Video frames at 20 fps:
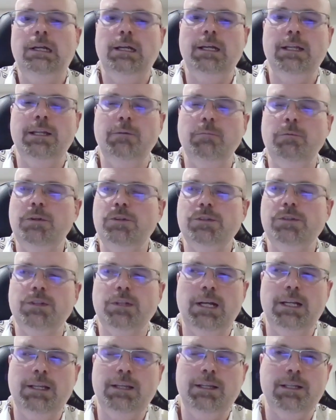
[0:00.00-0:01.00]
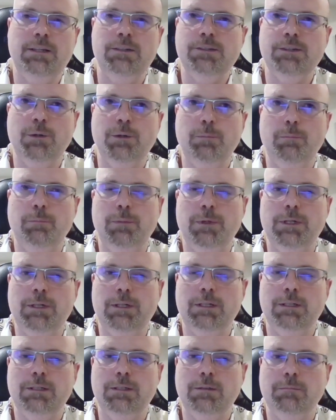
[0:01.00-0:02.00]
and then we just line things up
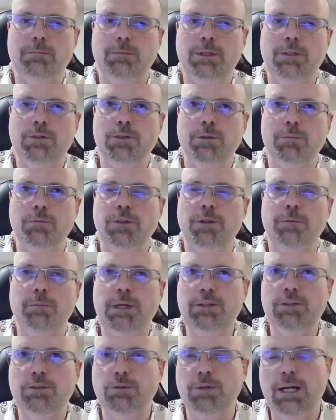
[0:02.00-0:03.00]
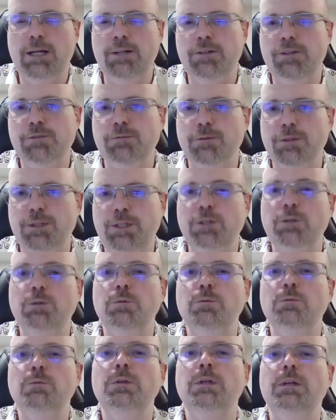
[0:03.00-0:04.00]
um, in terms of the best strategies for
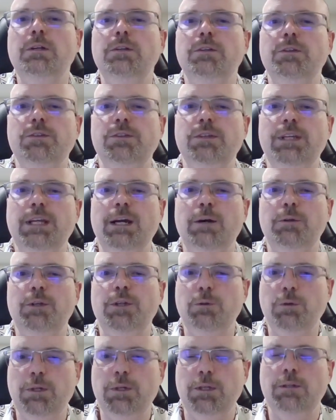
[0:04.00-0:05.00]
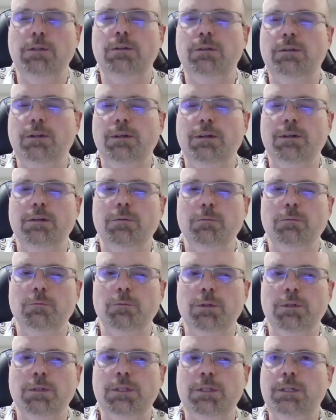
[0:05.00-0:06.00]
you to see how you can uh,
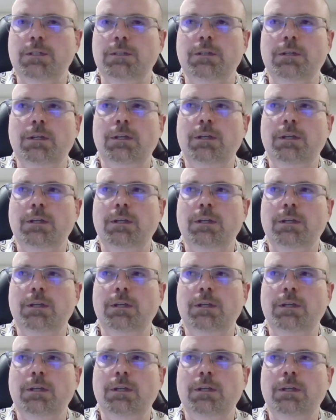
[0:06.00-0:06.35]
really